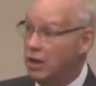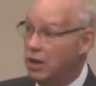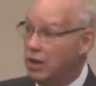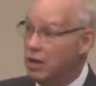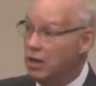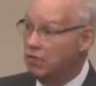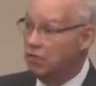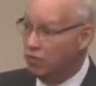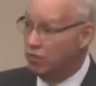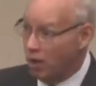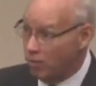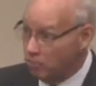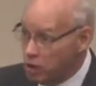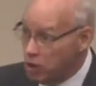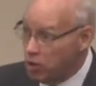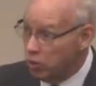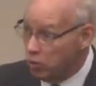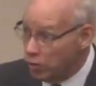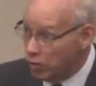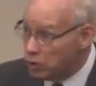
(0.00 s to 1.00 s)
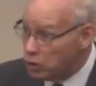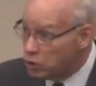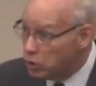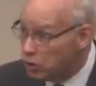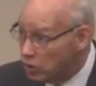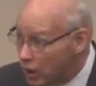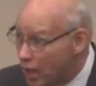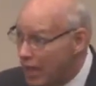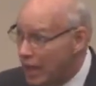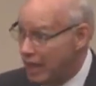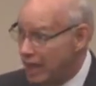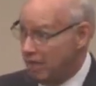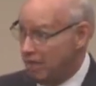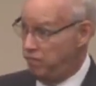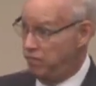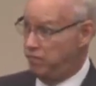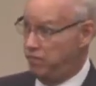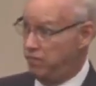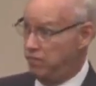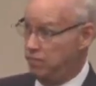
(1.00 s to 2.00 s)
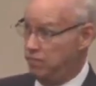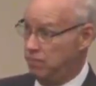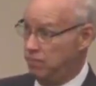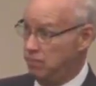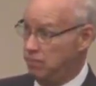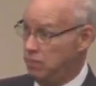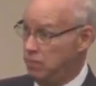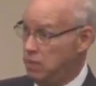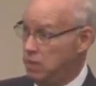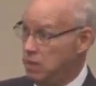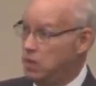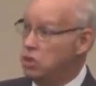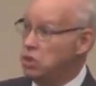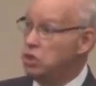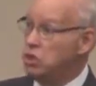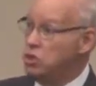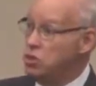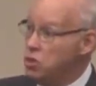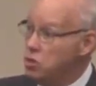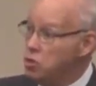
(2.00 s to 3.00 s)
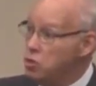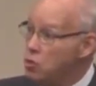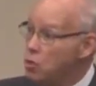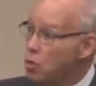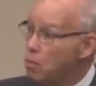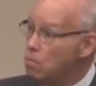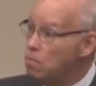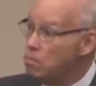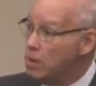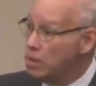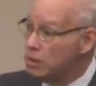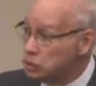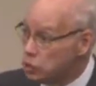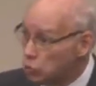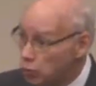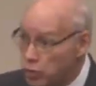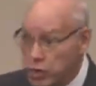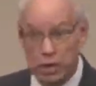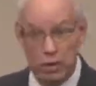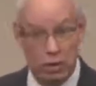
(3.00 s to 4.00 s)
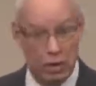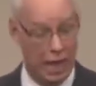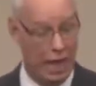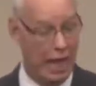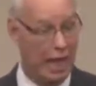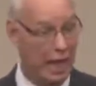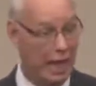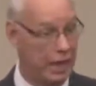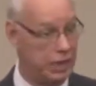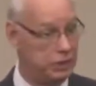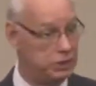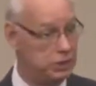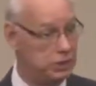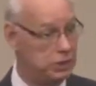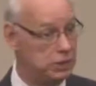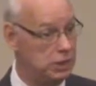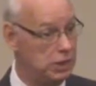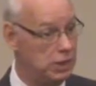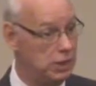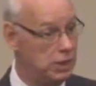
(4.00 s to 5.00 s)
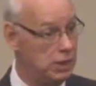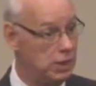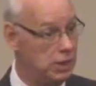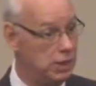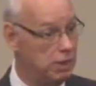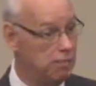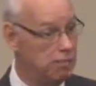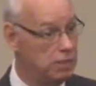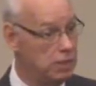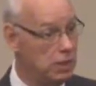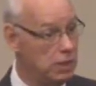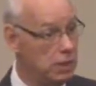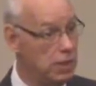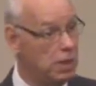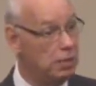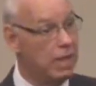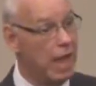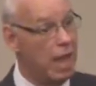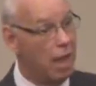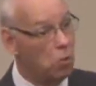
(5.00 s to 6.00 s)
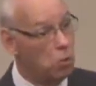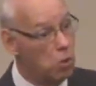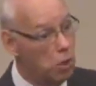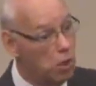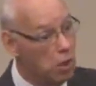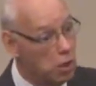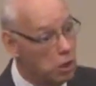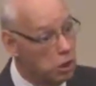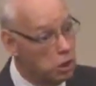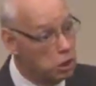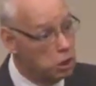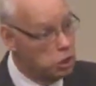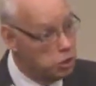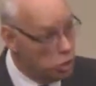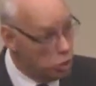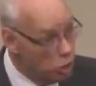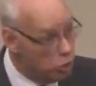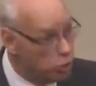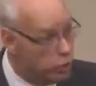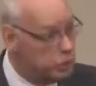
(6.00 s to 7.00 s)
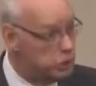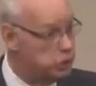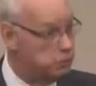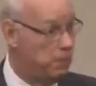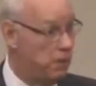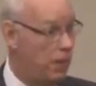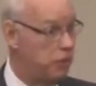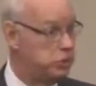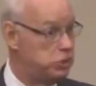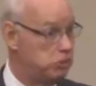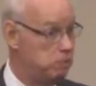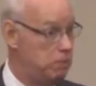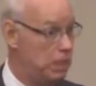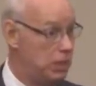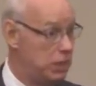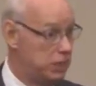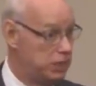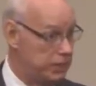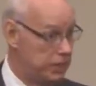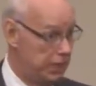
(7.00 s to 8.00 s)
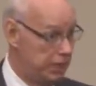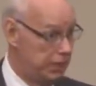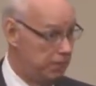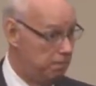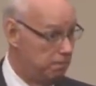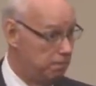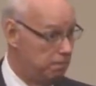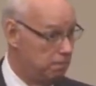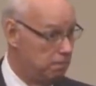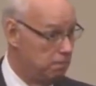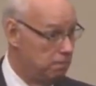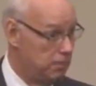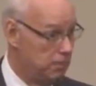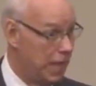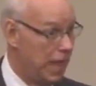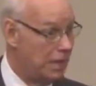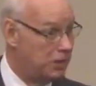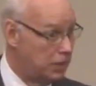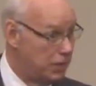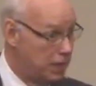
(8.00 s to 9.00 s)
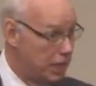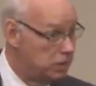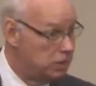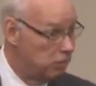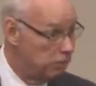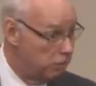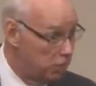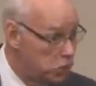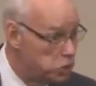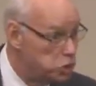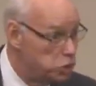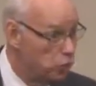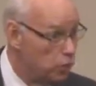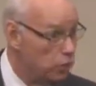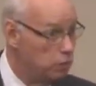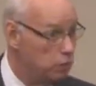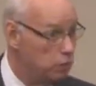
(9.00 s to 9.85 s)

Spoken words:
from you in your life. You must realize that your responsibility as an individual